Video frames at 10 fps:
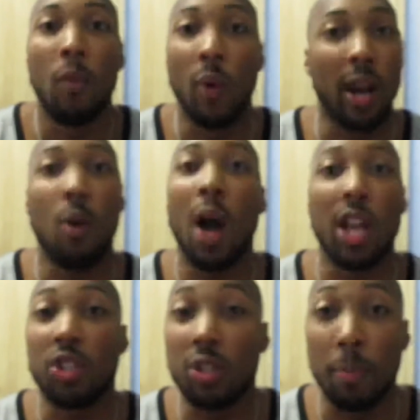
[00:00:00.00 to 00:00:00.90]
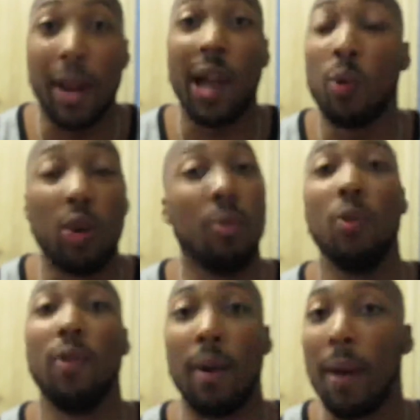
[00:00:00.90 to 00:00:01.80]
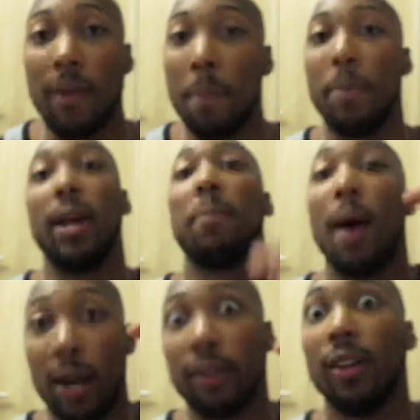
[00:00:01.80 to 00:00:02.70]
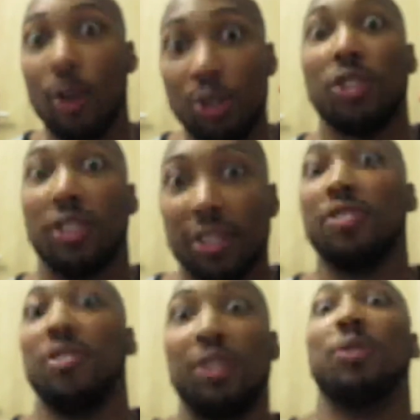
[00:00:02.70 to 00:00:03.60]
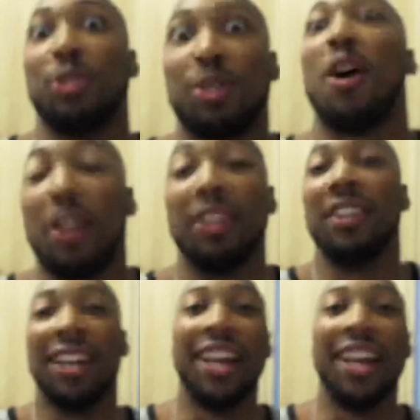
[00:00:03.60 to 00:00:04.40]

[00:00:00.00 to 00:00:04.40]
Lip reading: when I watch the Black Widow movie, I'm gonna have a big bottle of lotion because, you know, Scarlett.